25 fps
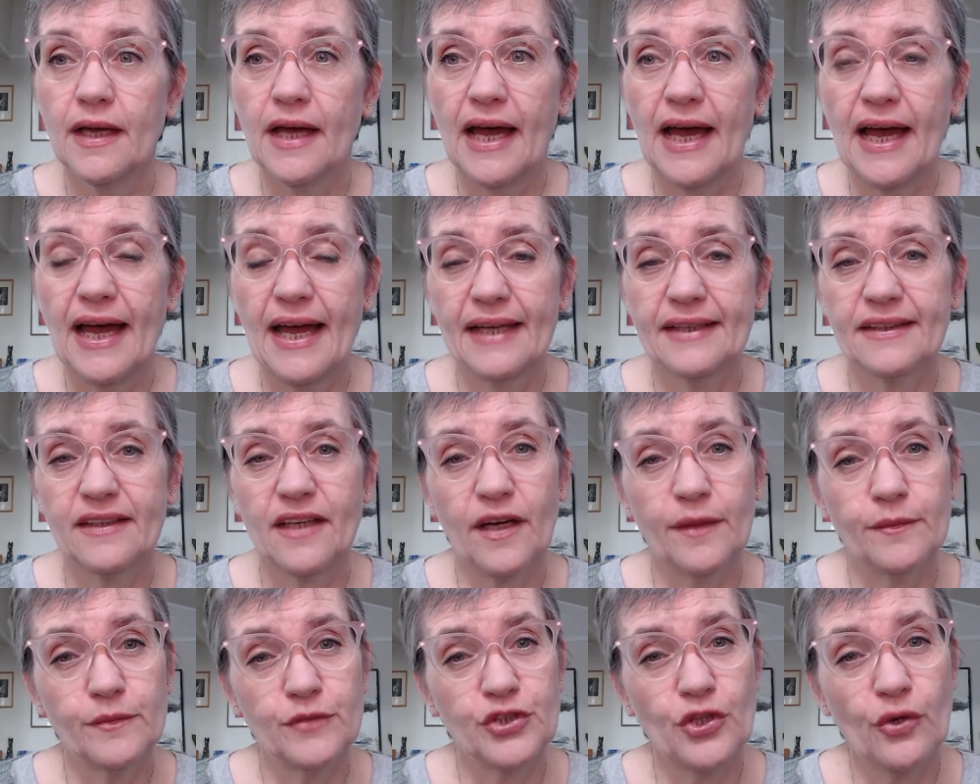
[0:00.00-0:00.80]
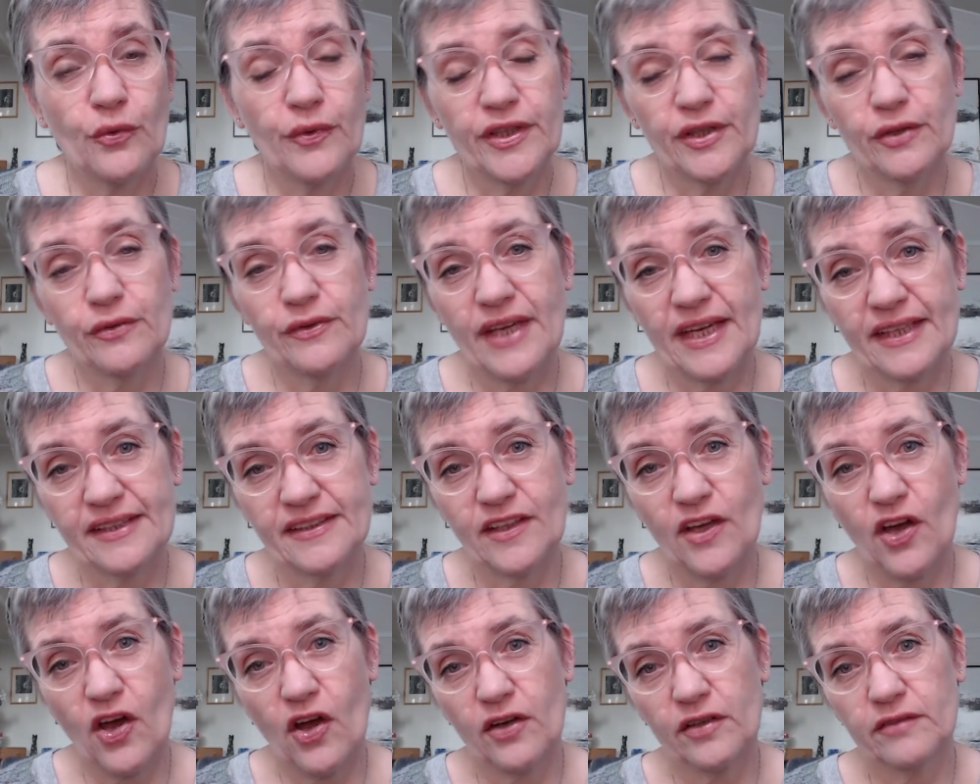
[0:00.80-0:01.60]
And I'm showing you
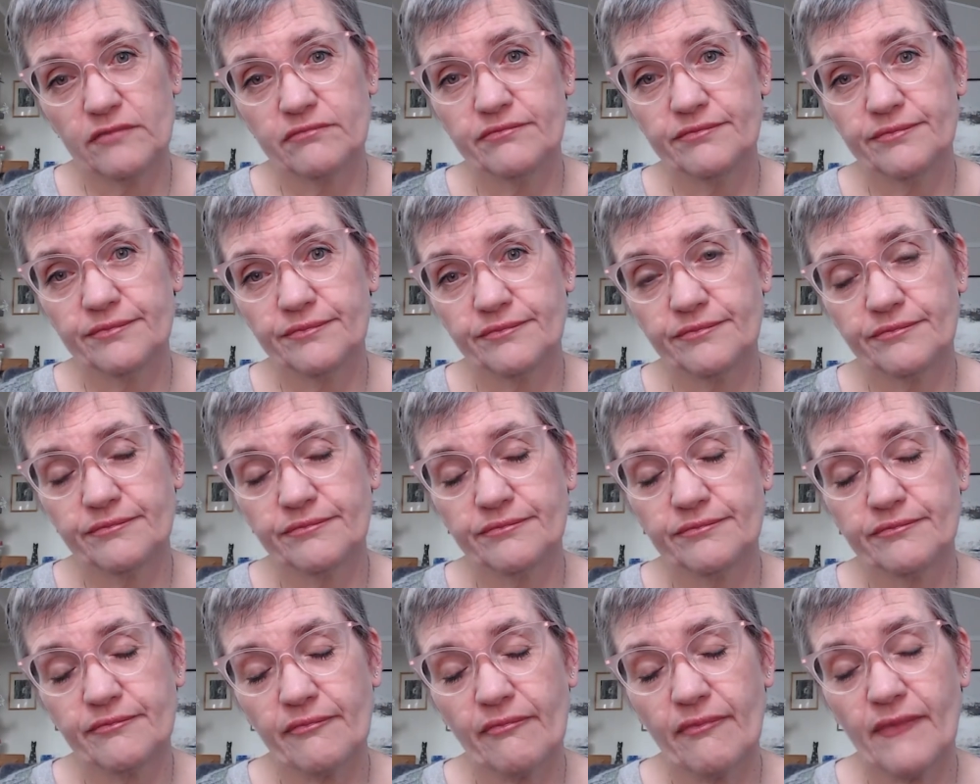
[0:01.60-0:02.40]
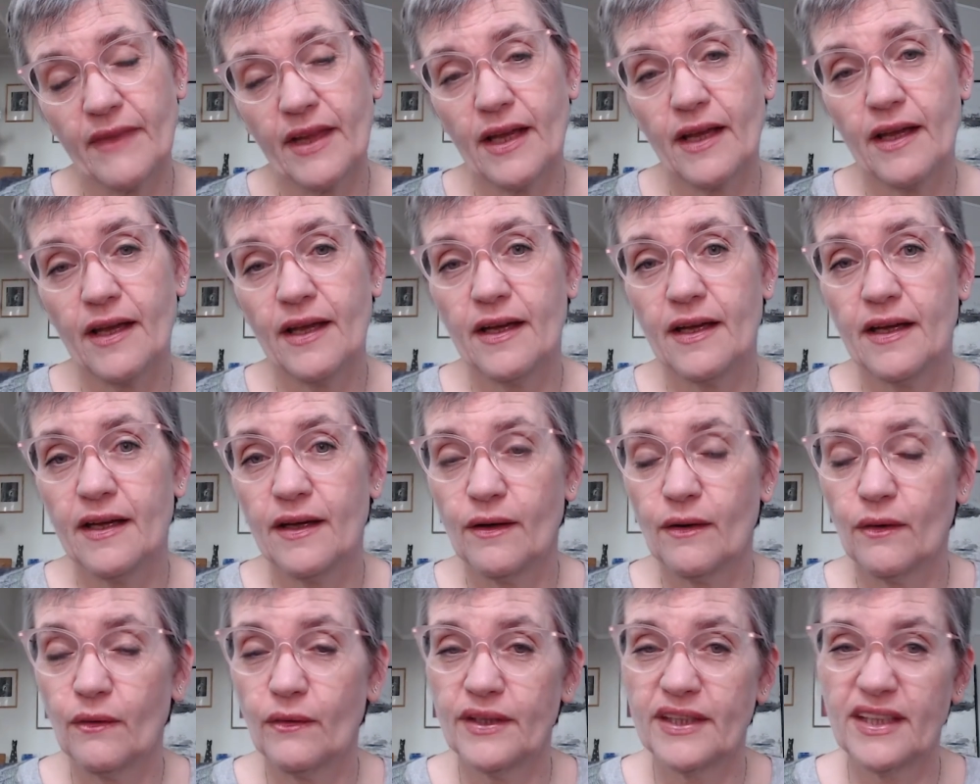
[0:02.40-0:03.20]
that yarn
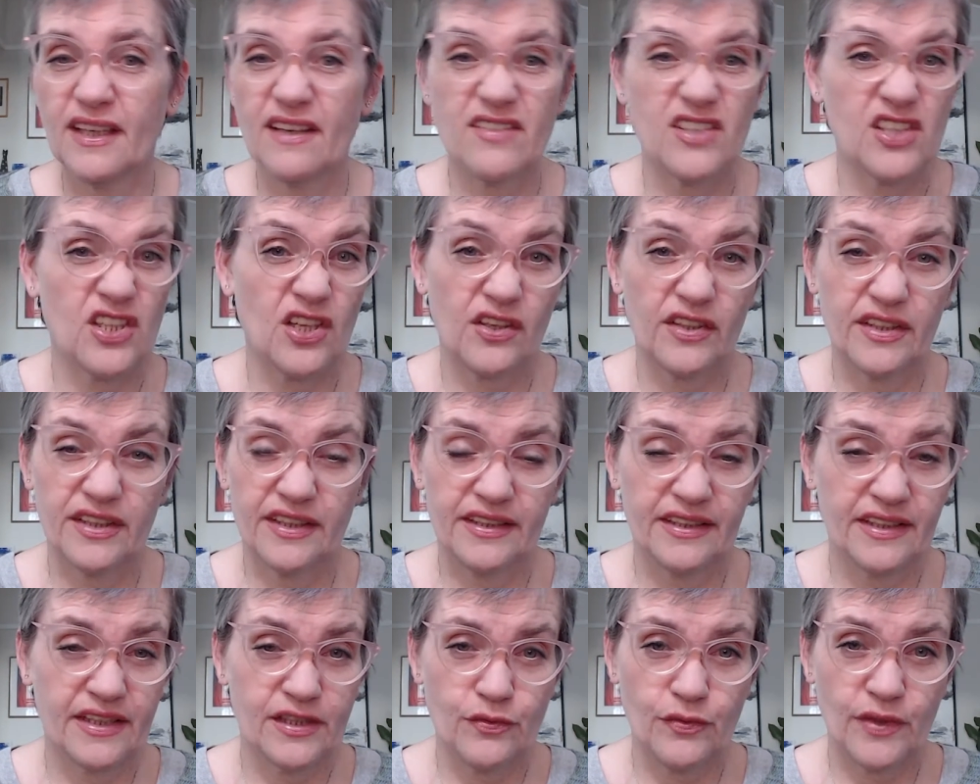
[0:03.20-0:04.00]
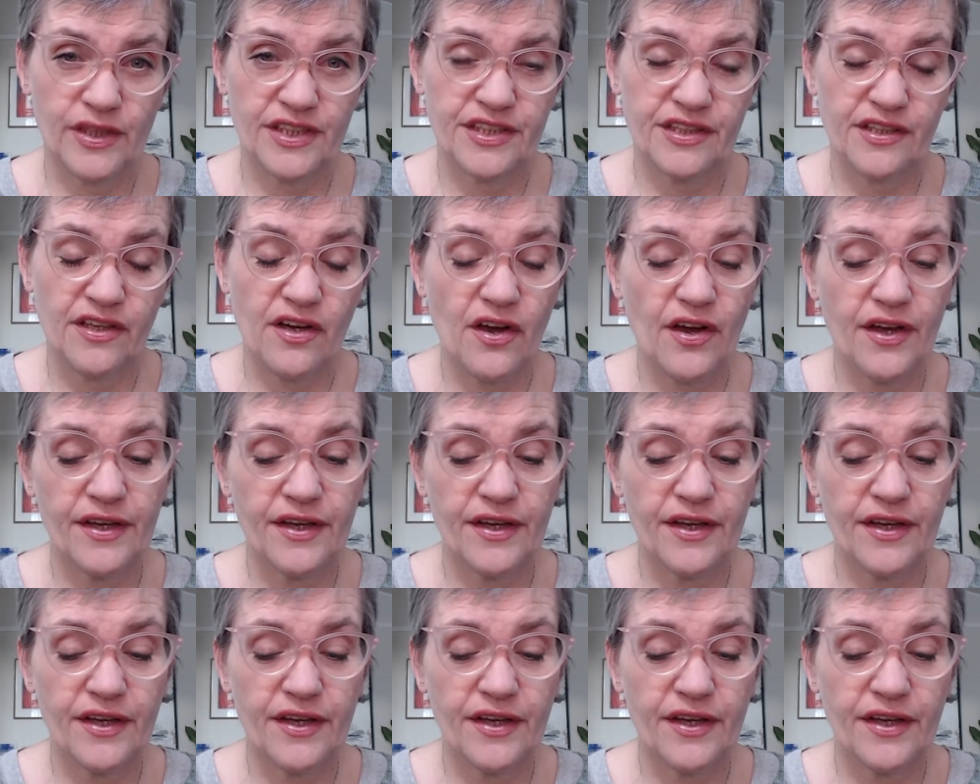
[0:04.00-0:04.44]
when I've started the sweater.